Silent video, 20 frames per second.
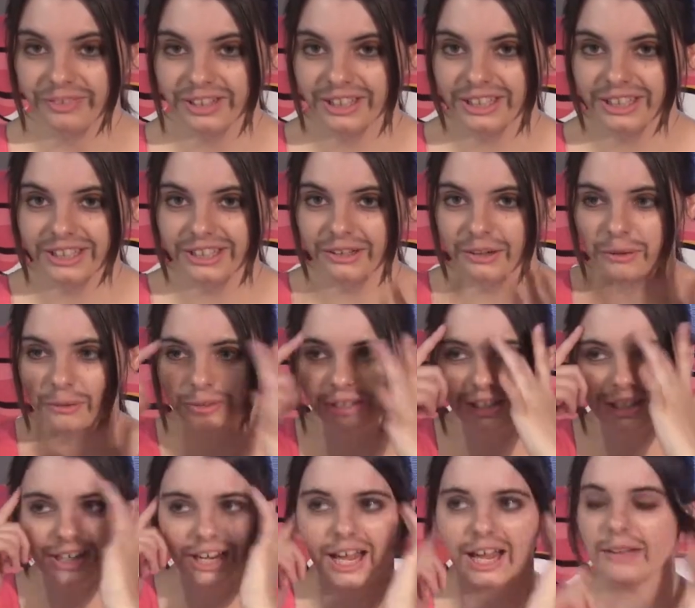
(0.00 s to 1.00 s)
you know, they
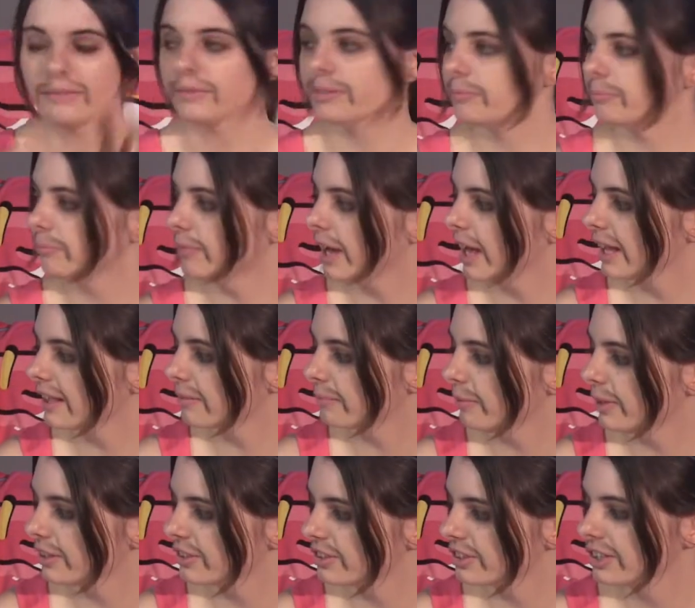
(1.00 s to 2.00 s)
didn't have as
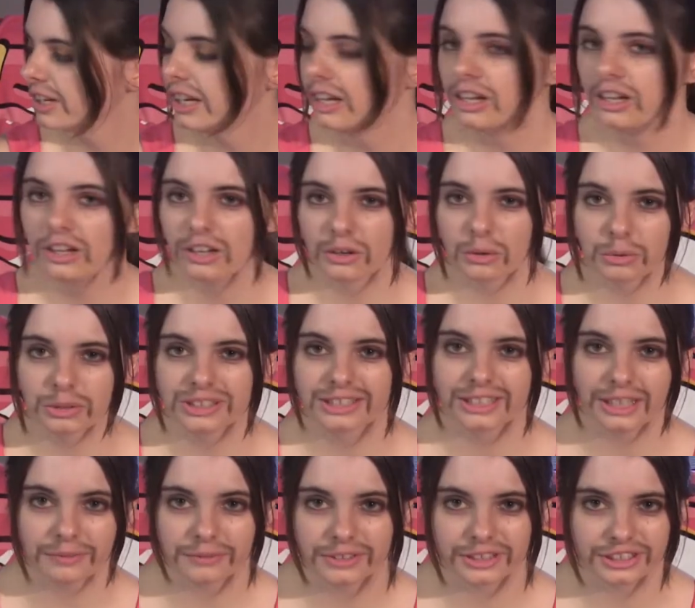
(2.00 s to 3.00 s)
much cool
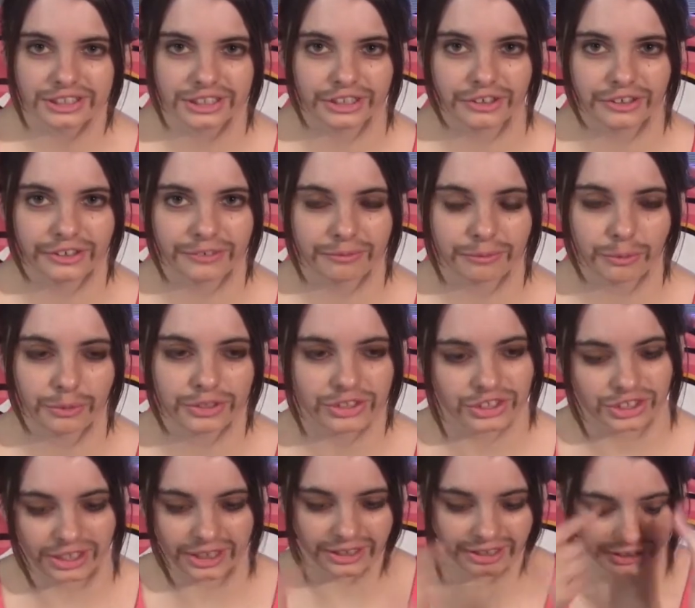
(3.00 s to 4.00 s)
stuff this year,
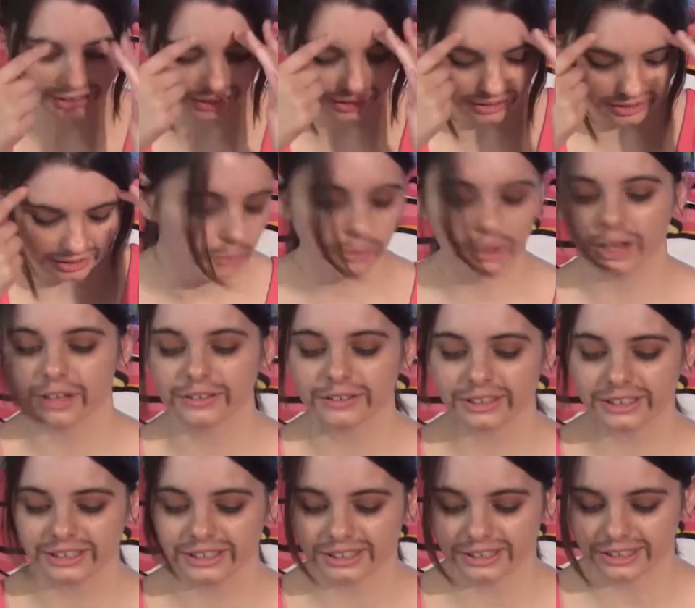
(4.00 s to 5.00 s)
unfortunately. Well,
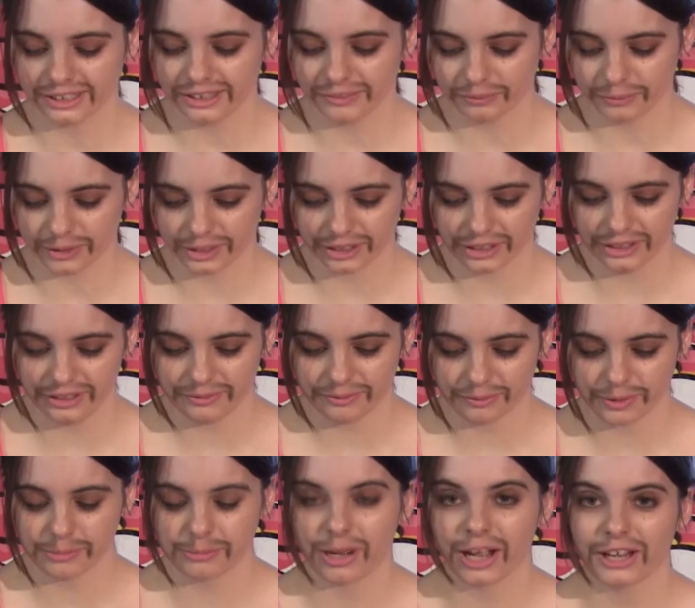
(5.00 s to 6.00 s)
this isn't really
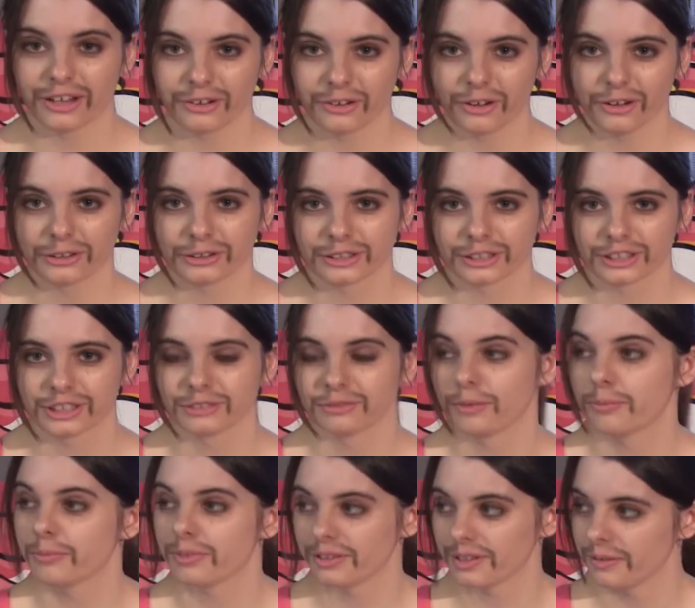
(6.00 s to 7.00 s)
from Ai-Kon, this is
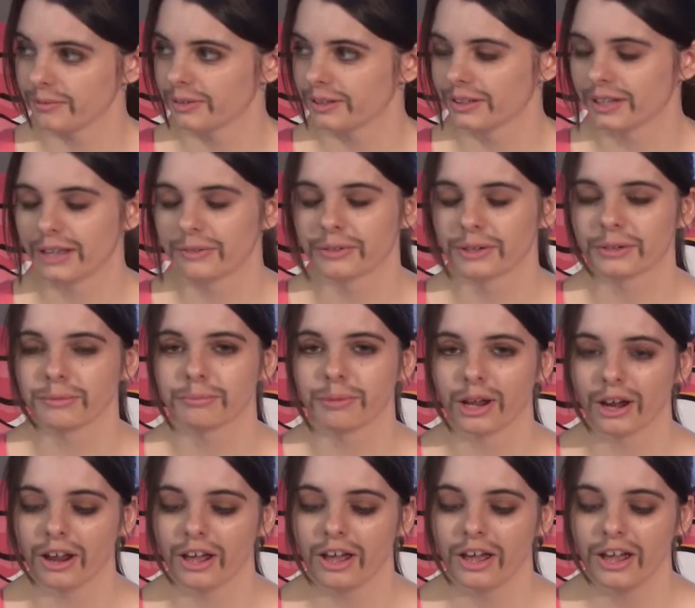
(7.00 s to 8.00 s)
from 7-Eleven,
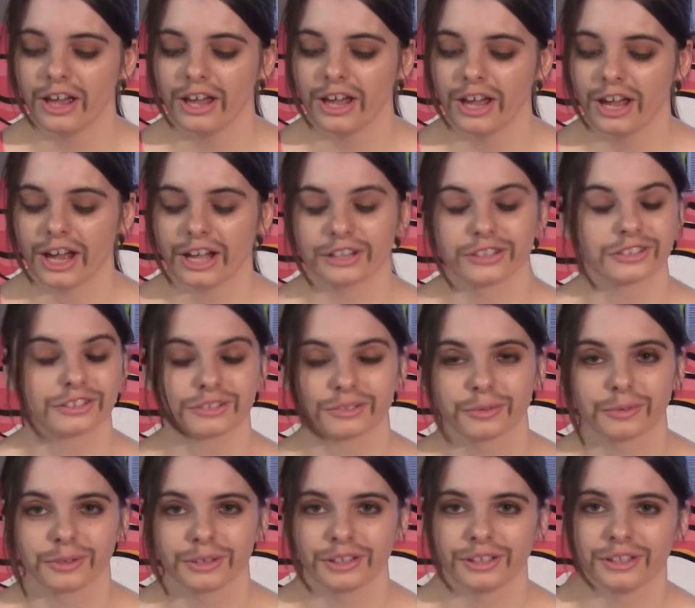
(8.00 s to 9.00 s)
but I just
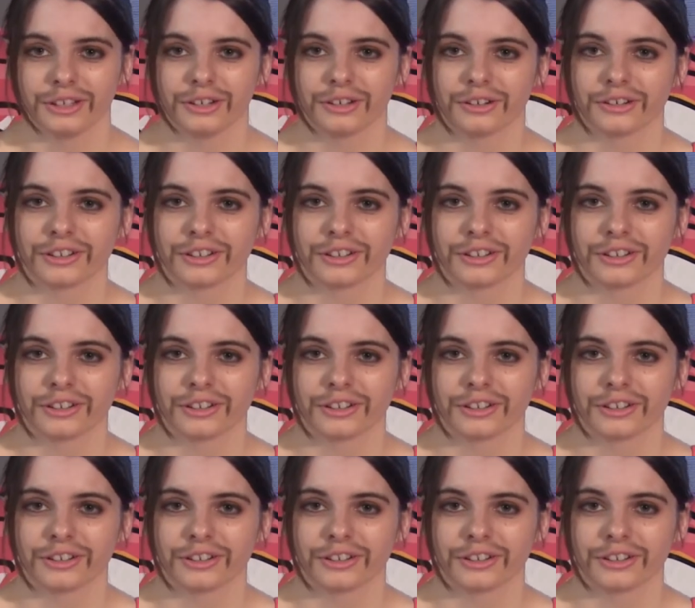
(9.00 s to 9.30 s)
threw it in here